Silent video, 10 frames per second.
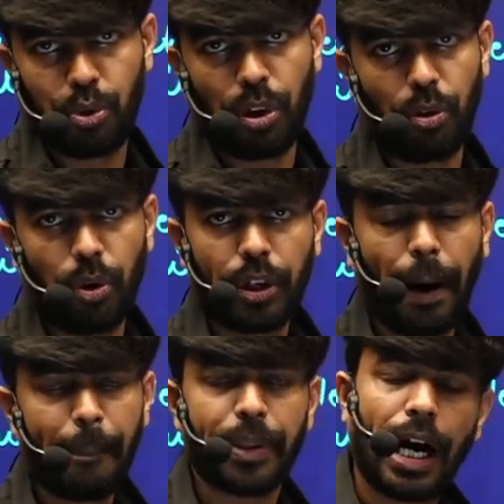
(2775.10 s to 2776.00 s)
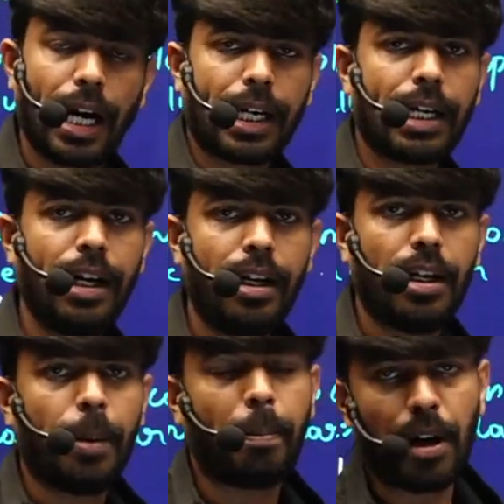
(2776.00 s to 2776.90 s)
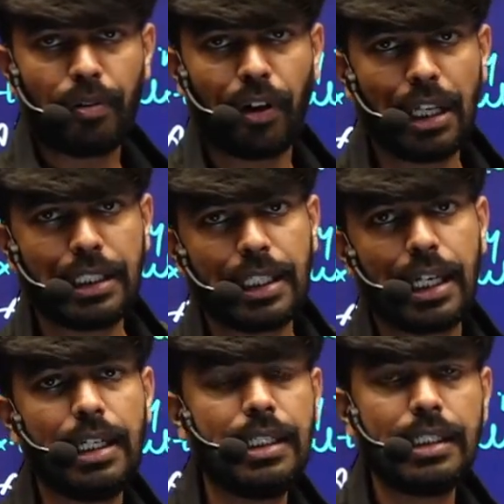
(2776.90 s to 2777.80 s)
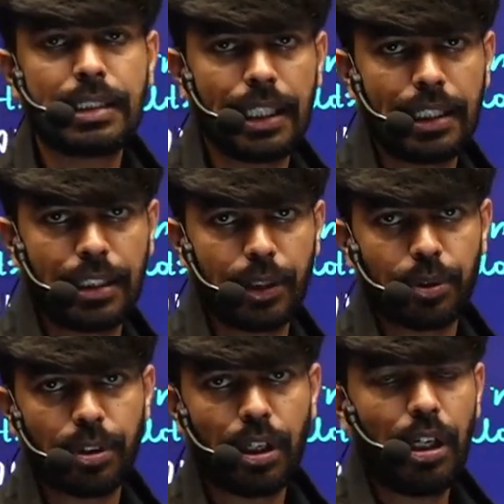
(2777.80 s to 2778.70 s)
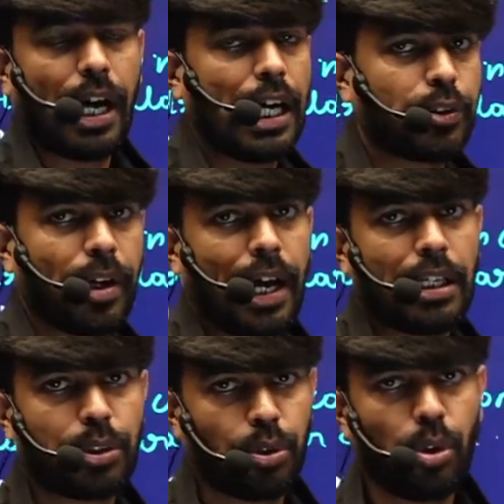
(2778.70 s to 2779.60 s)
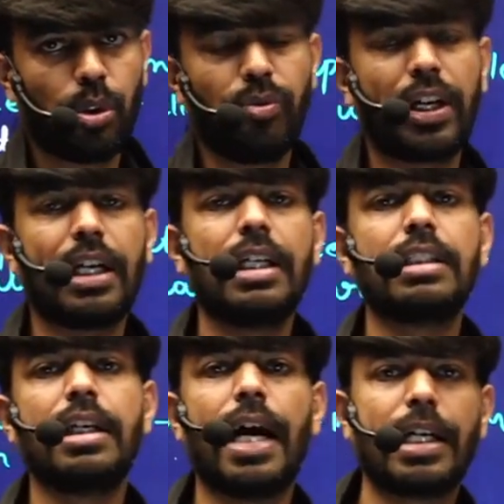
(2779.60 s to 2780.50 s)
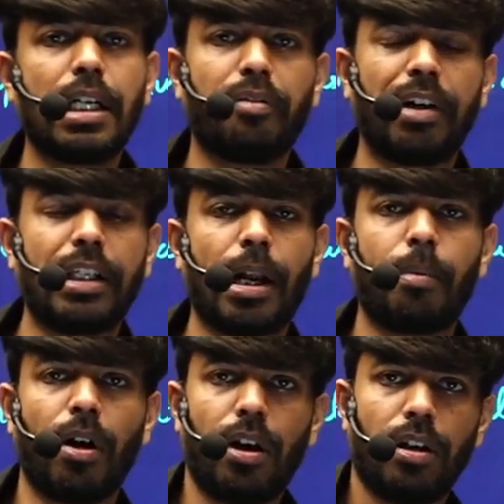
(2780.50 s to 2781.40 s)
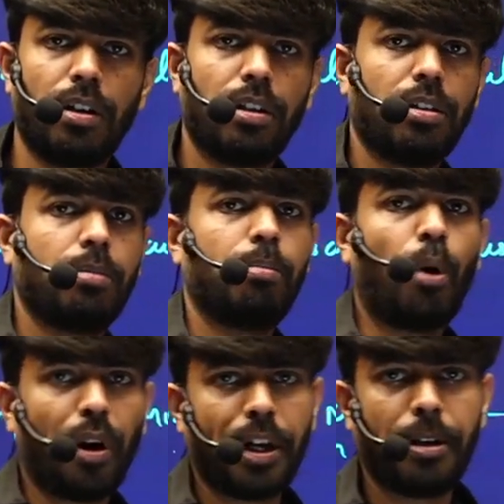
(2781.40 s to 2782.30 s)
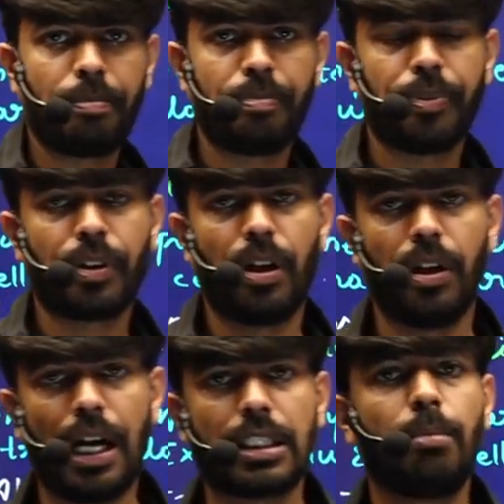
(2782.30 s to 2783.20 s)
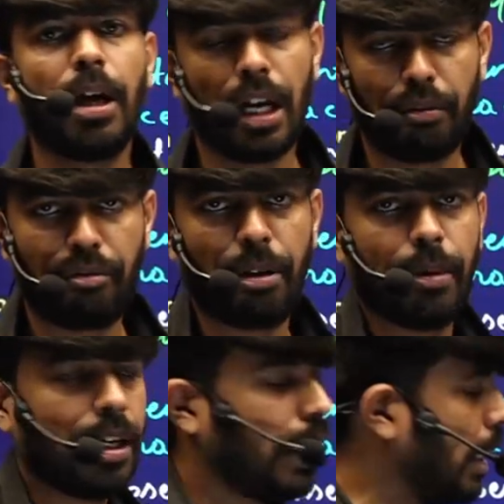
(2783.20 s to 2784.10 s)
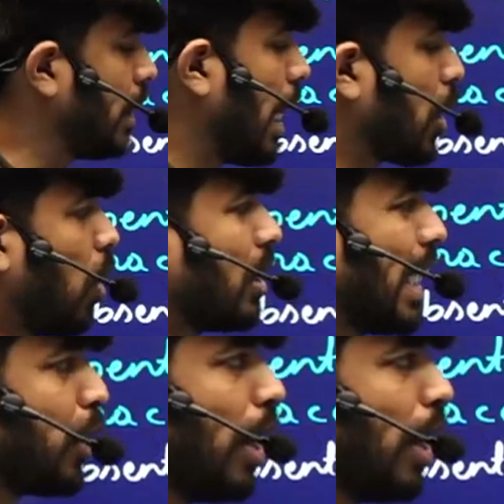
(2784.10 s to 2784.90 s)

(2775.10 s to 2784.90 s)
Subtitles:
navu. Okay, hagagi morphologically distinctive as well as, you know, we can easily identify their body as a male and female, hence they are called sexual